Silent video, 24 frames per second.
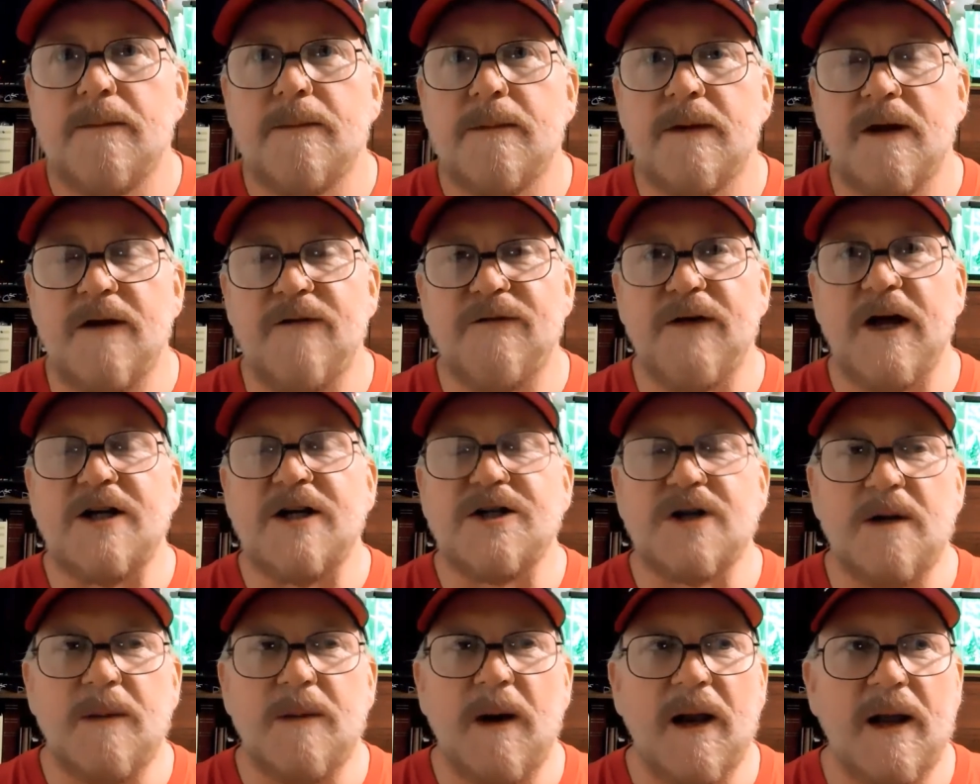
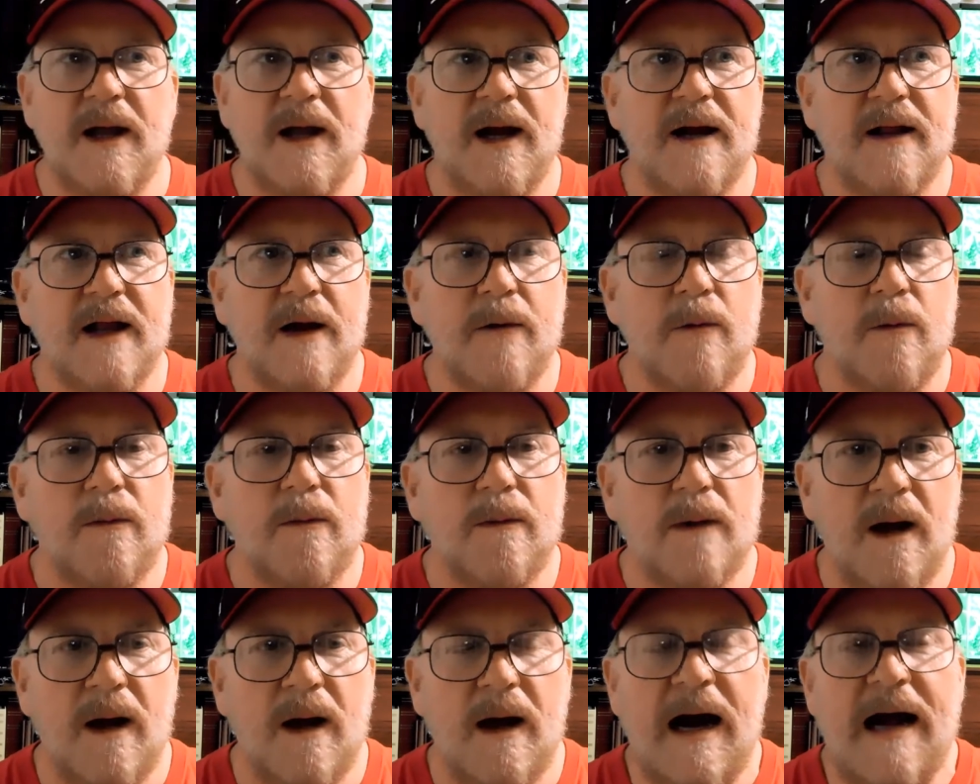infection in my leg,
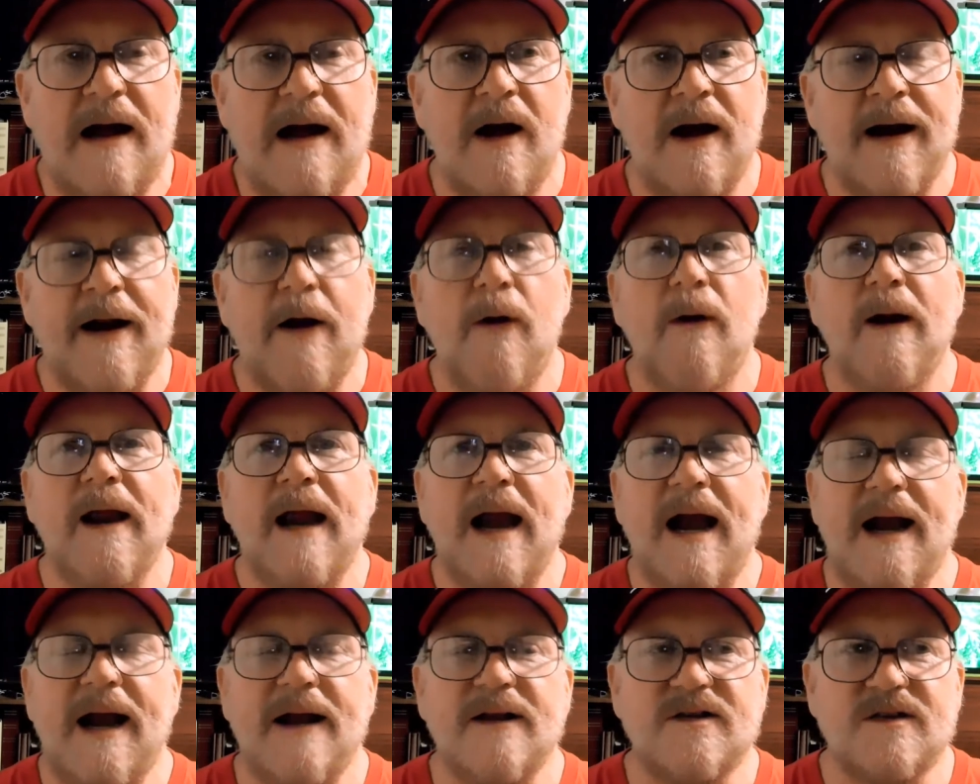I'd already
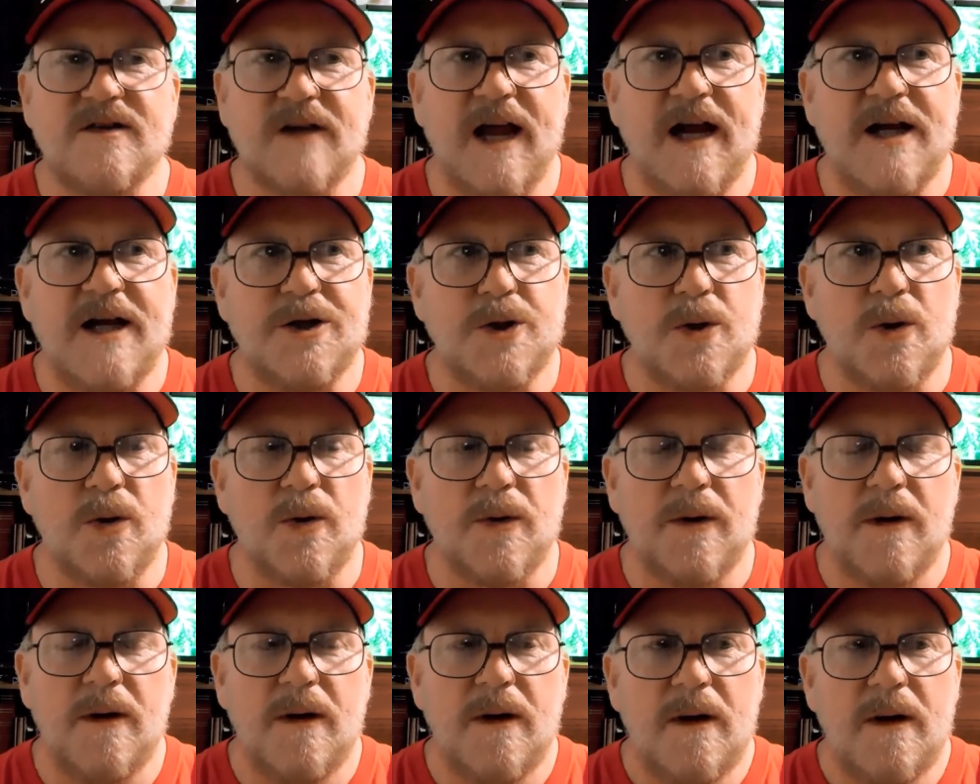had a scheduled.